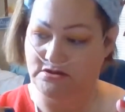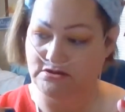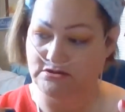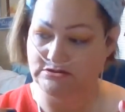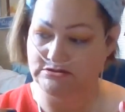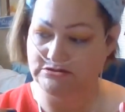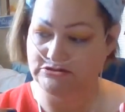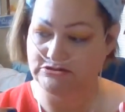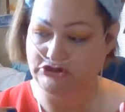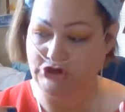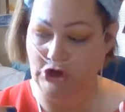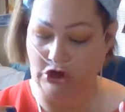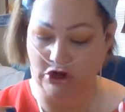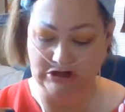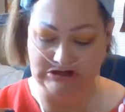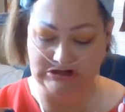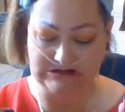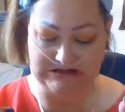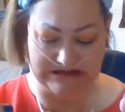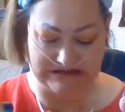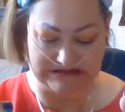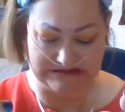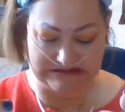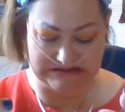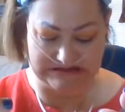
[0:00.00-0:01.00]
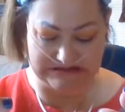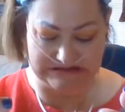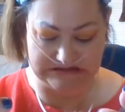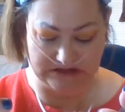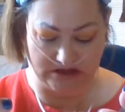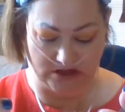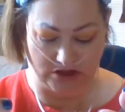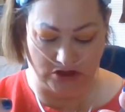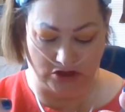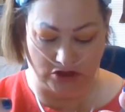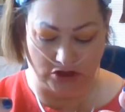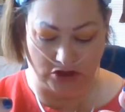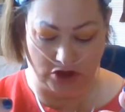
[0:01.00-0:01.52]
Tartist
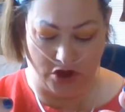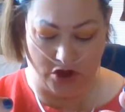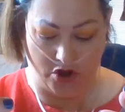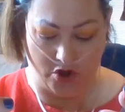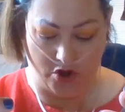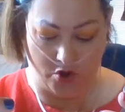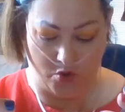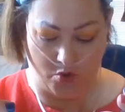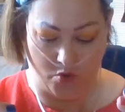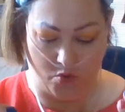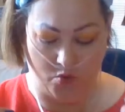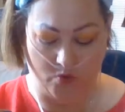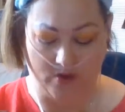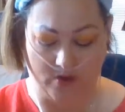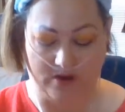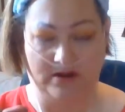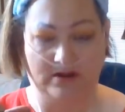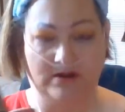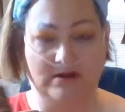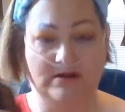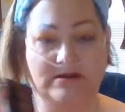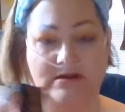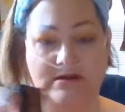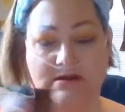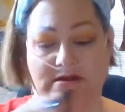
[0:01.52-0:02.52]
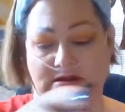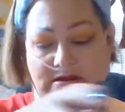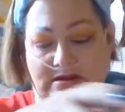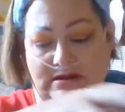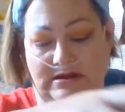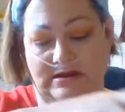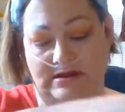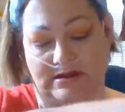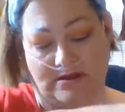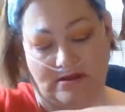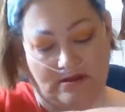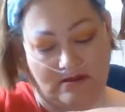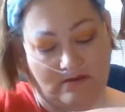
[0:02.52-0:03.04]
Glow
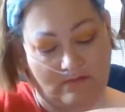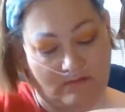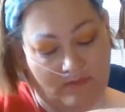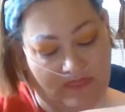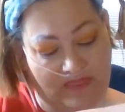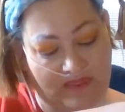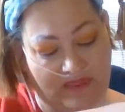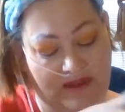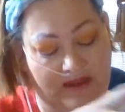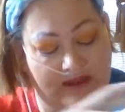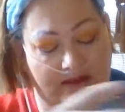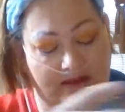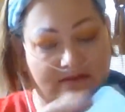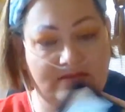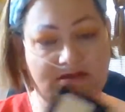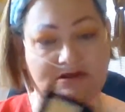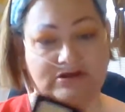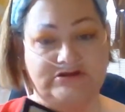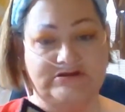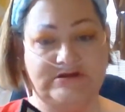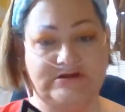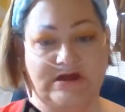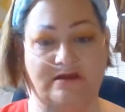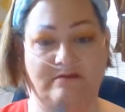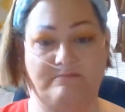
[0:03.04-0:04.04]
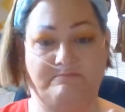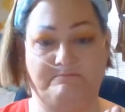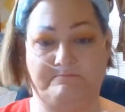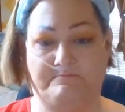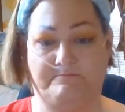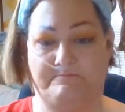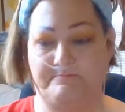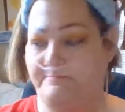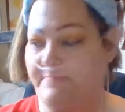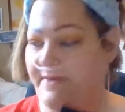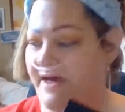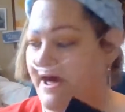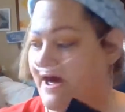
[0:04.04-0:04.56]
in the shade
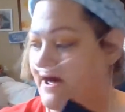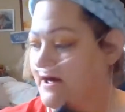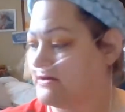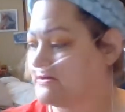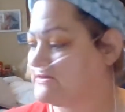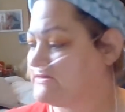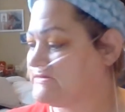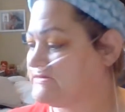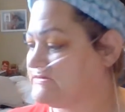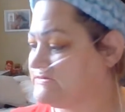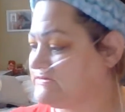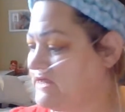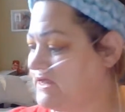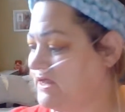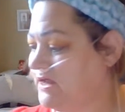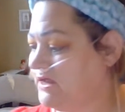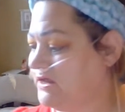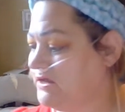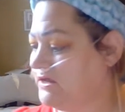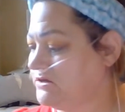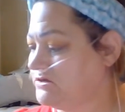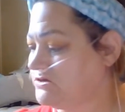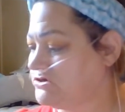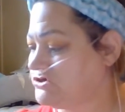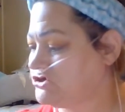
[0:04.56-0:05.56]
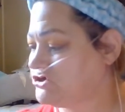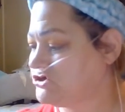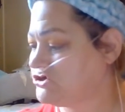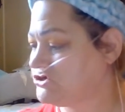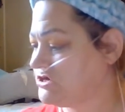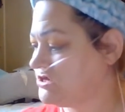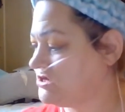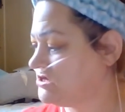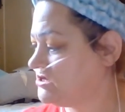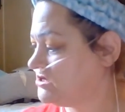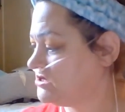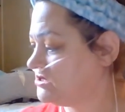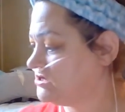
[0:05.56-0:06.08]
Backstage.
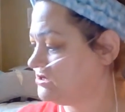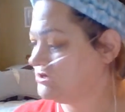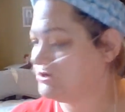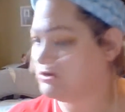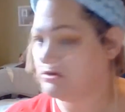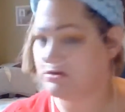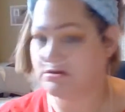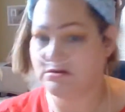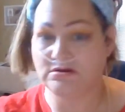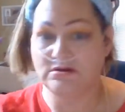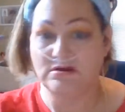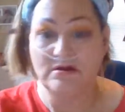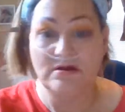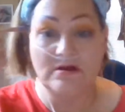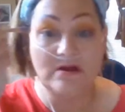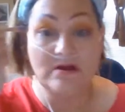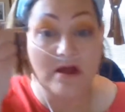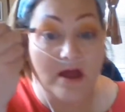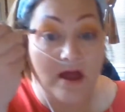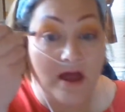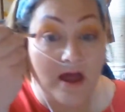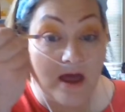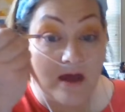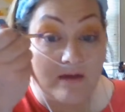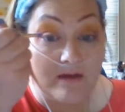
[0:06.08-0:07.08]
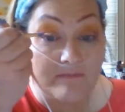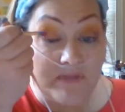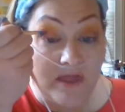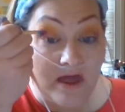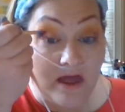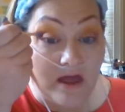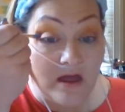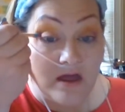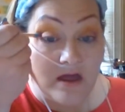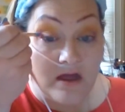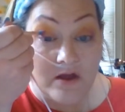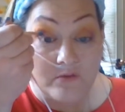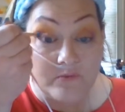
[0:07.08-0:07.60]
I'm
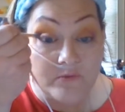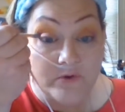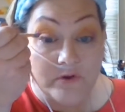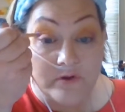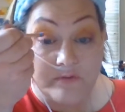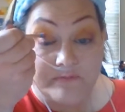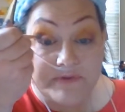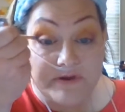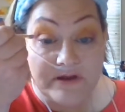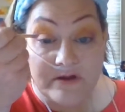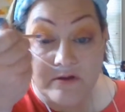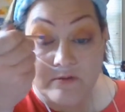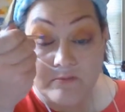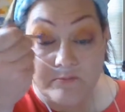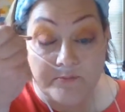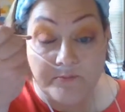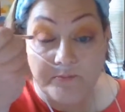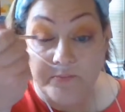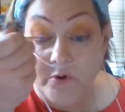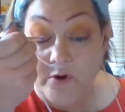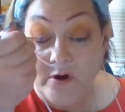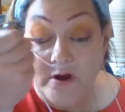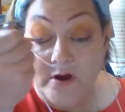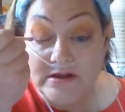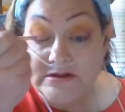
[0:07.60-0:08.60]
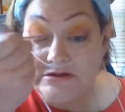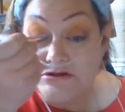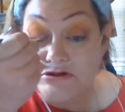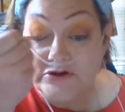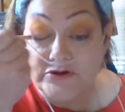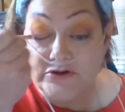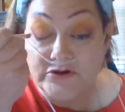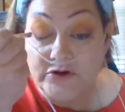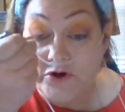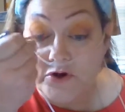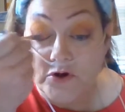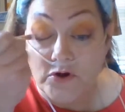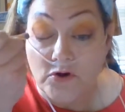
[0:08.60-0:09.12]
not a real big bronzer
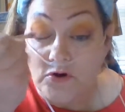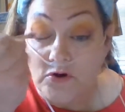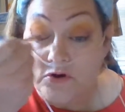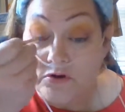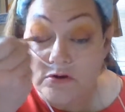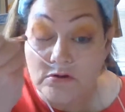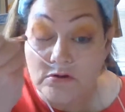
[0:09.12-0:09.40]
girl.